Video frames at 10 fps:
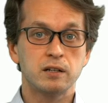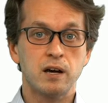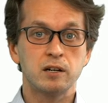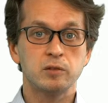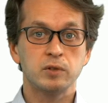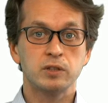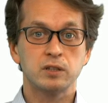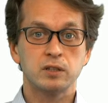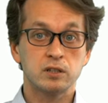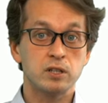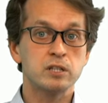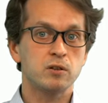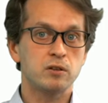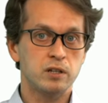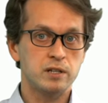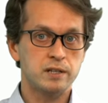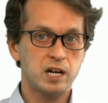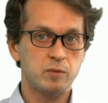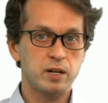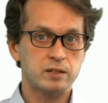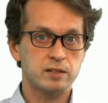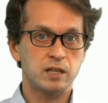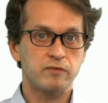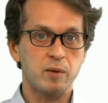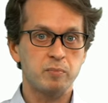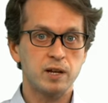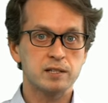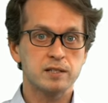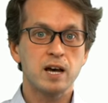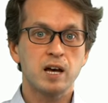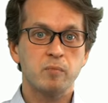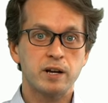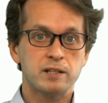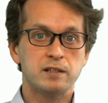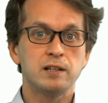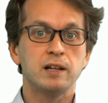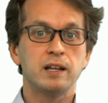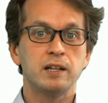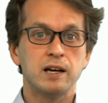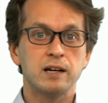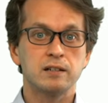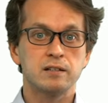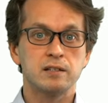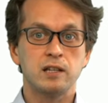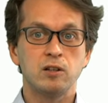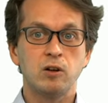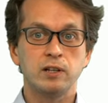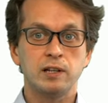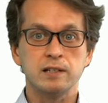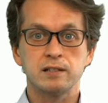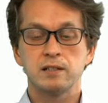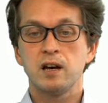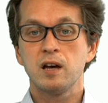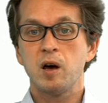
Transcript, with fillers: entanglement, it's not the desired Bell state phi plus, but it's still an entangled state nonetheless.